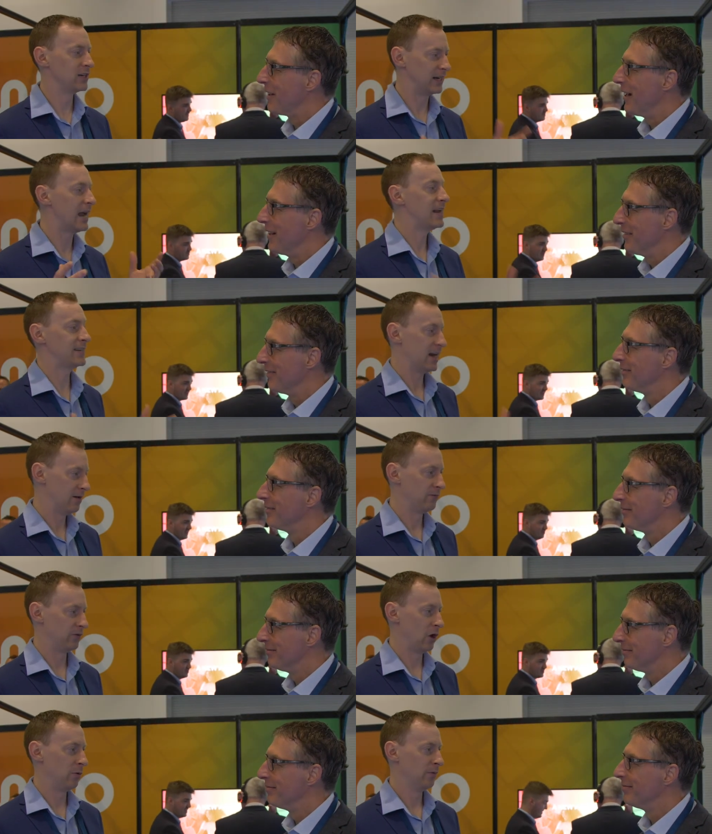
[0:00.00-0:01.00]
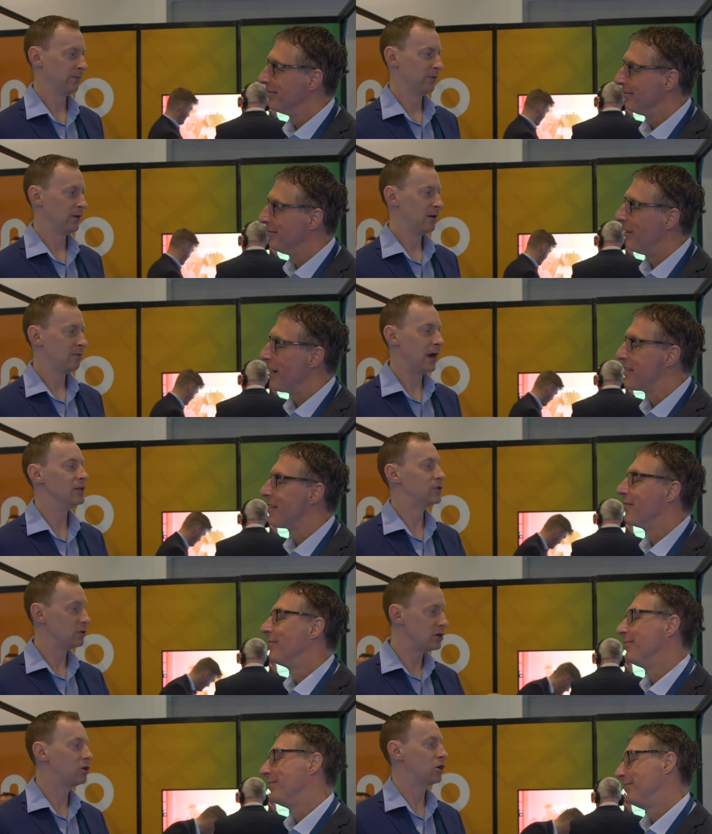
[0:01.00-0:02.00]
Speaker 1: okay. to get to Inflo. Right. right.
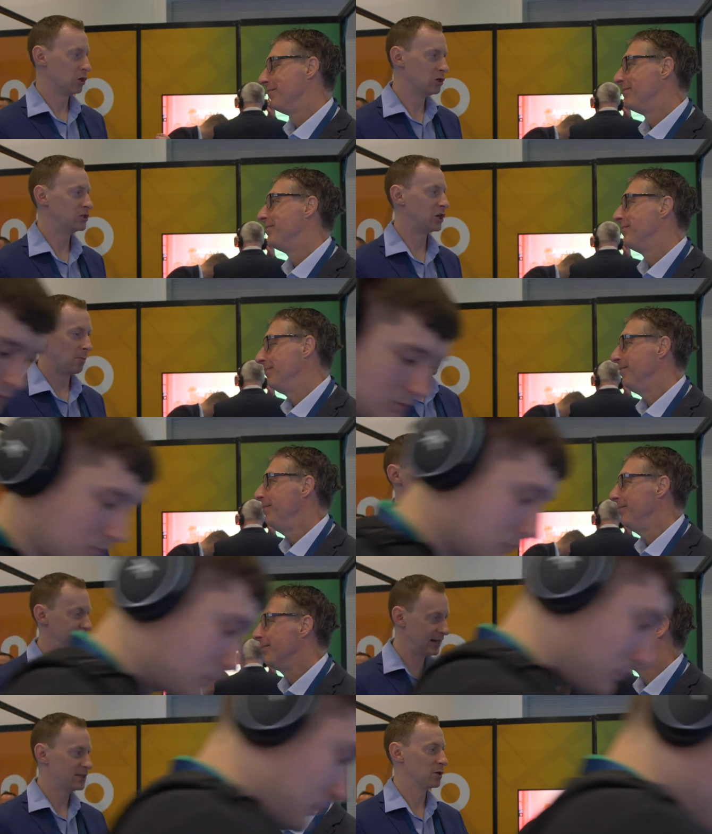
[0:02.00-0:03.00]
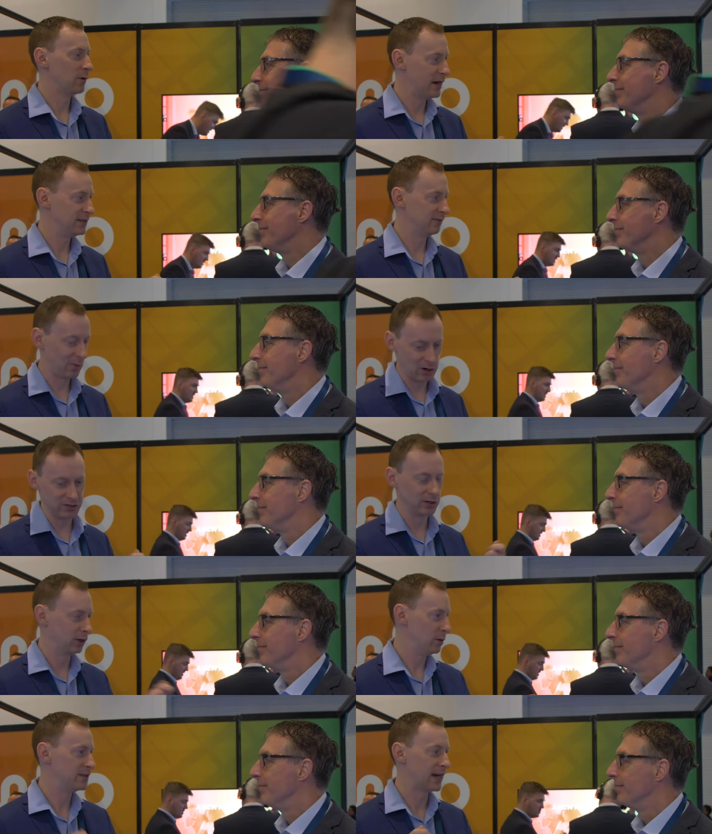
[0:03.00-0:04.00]
So you could go and buy six or eight different products
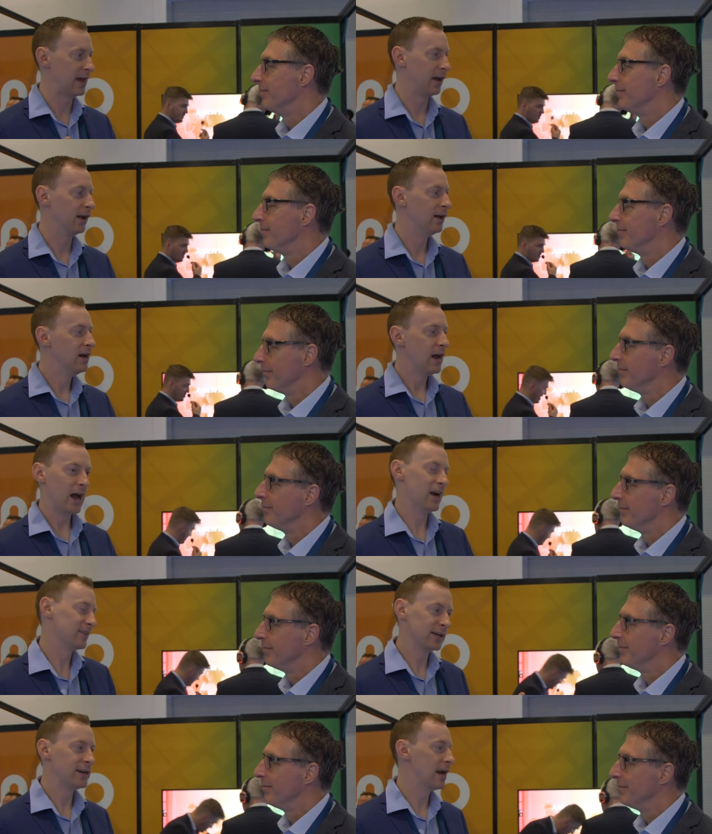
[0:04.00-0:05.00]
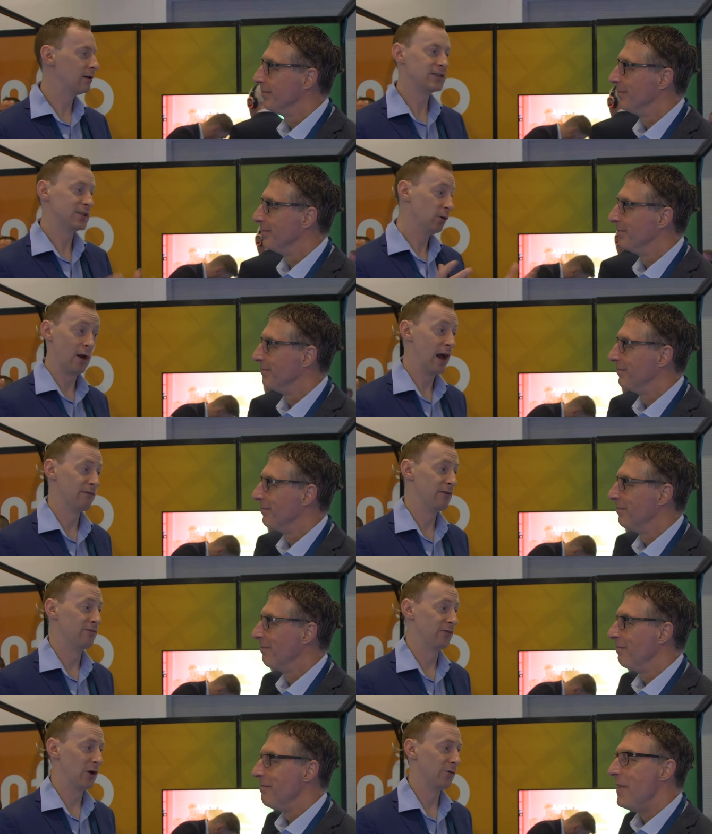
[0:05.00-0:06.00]
and glue it together. And I'll tell you now, you still won't have
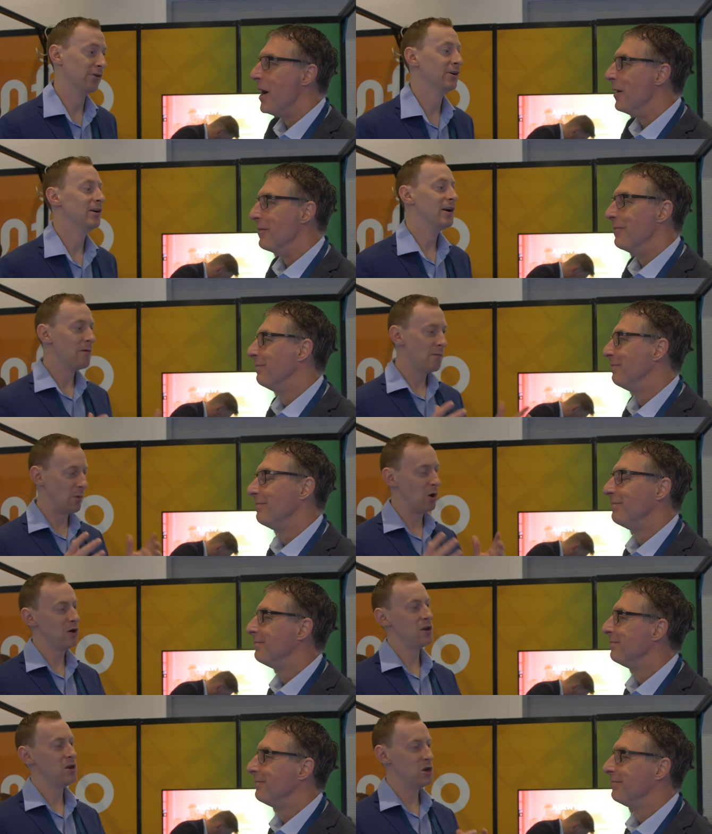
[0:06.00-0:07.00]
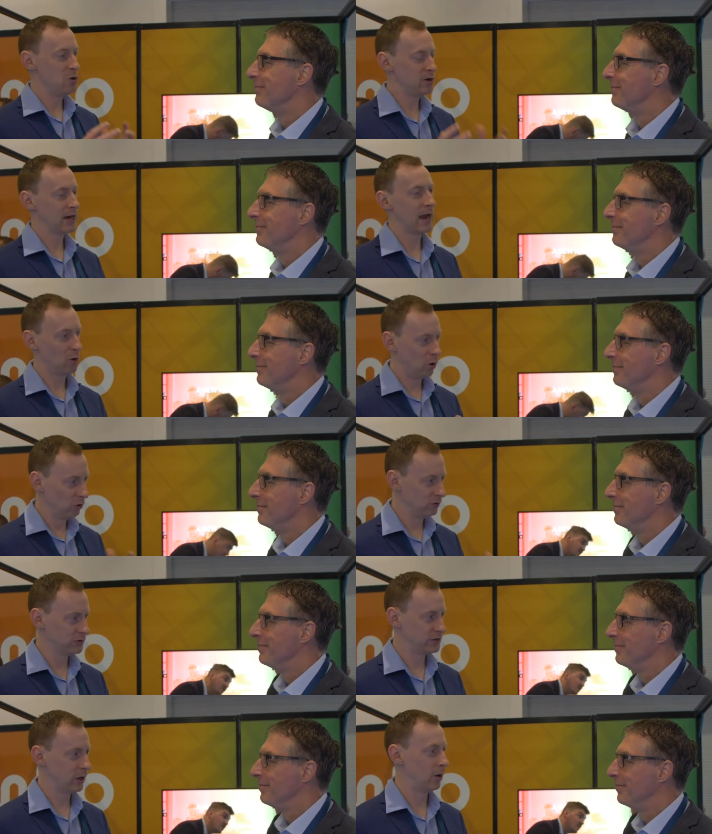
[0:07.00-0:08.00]
Inflo. No. But you can
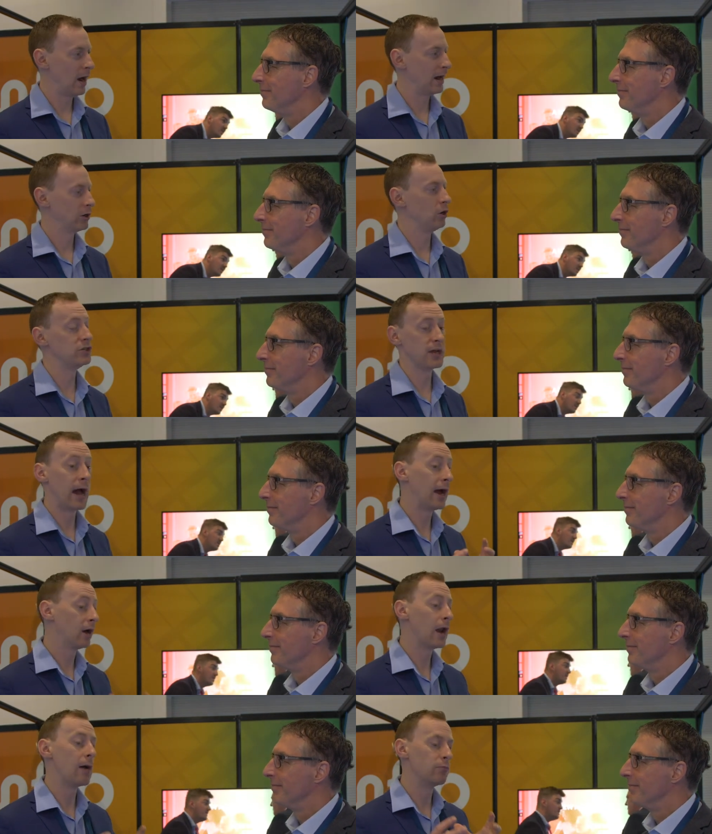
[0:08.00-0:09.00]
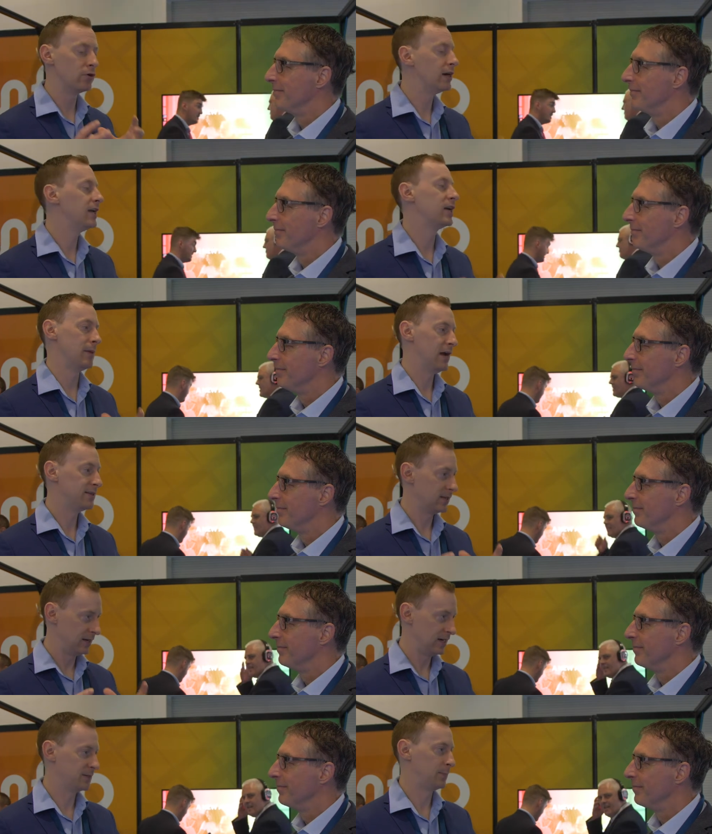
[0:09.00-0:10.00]
also acknowledge that, hang on, I'm really committed
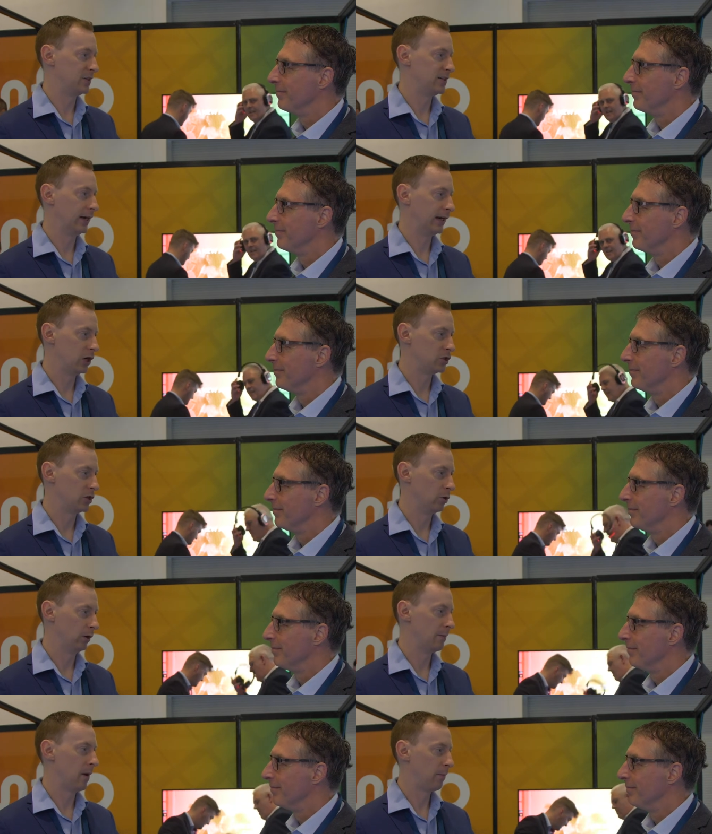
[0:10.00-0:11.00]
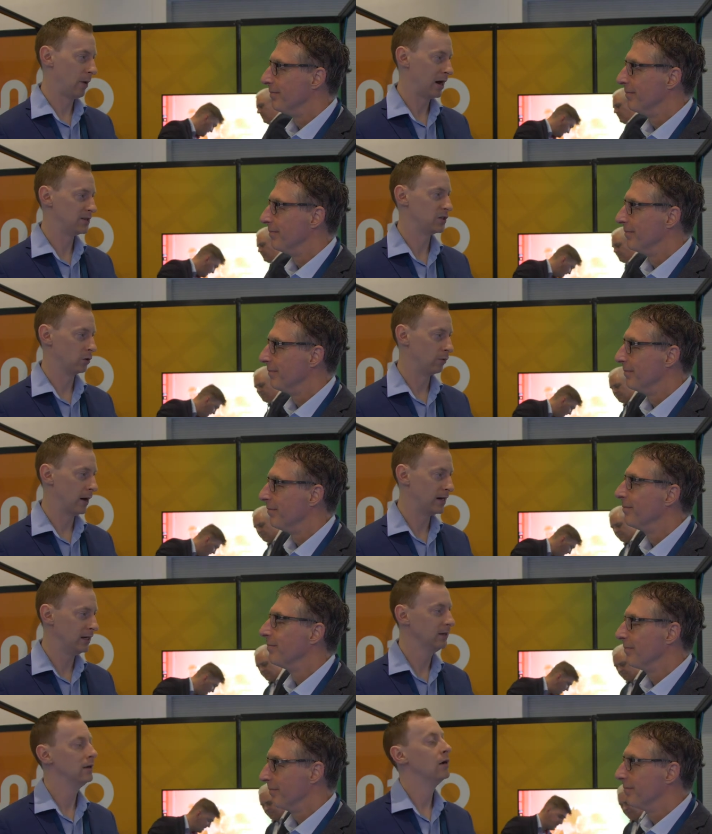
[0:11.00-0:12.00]
to this particular tool in my practice
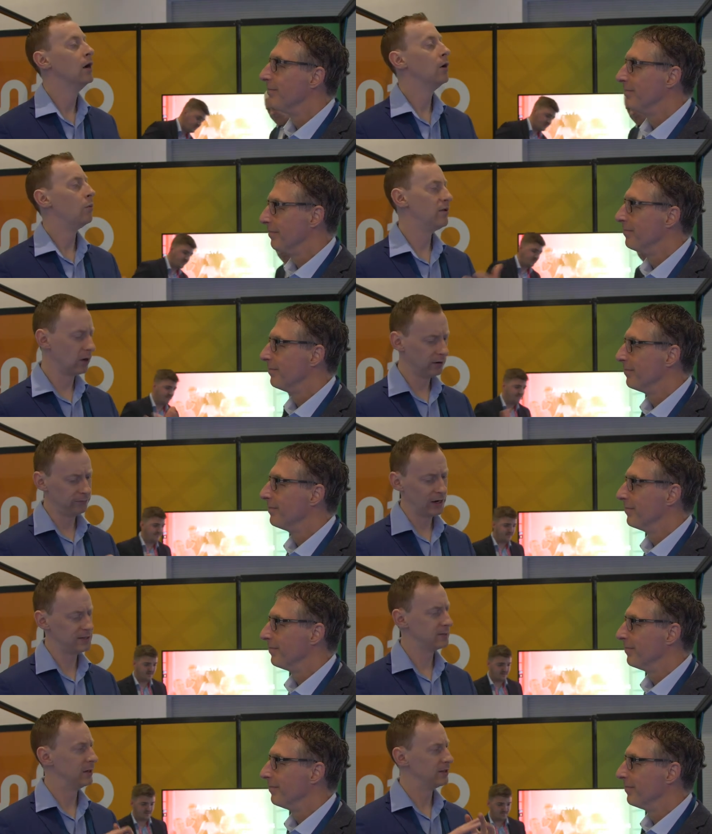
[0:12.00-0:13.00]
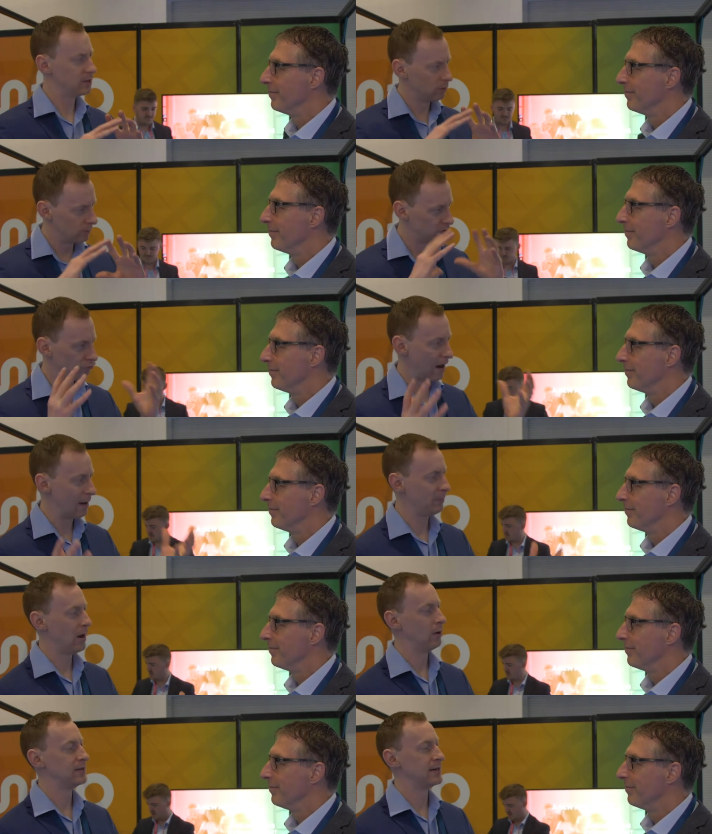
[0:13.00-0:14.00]
already. We've got the flexibility to almost
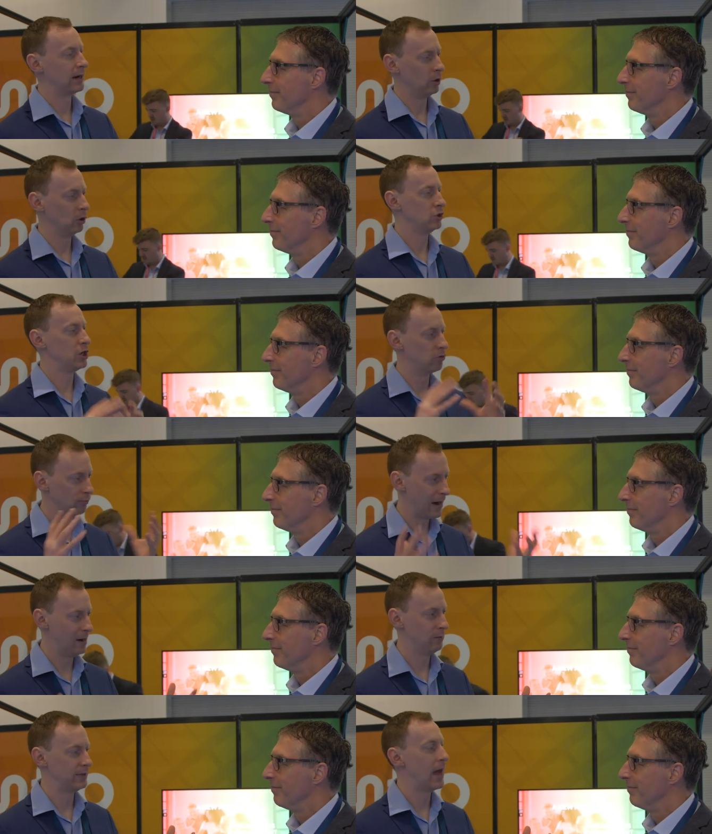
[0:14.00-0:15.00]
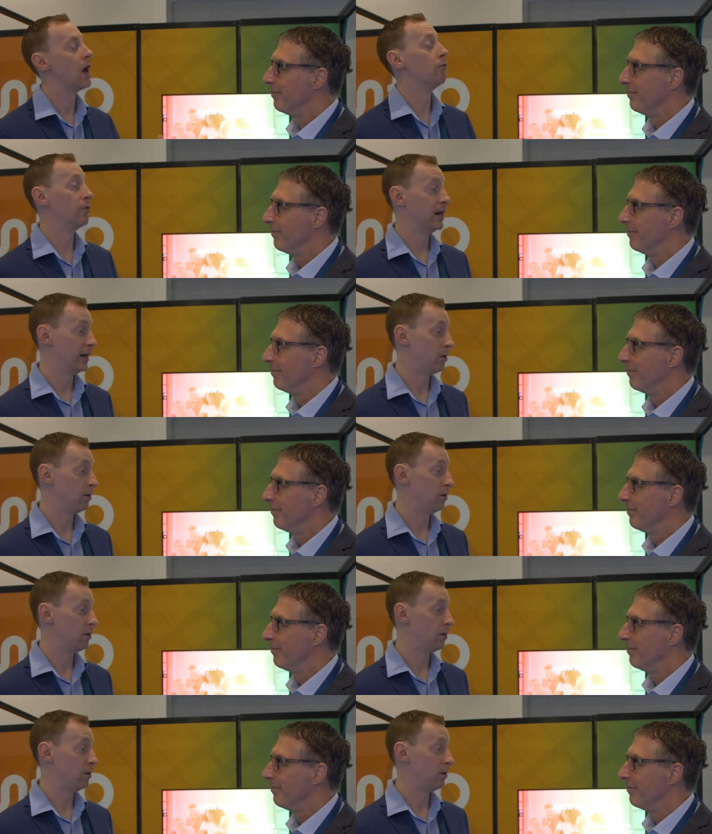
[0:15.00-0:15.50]
wrap our technology around that and really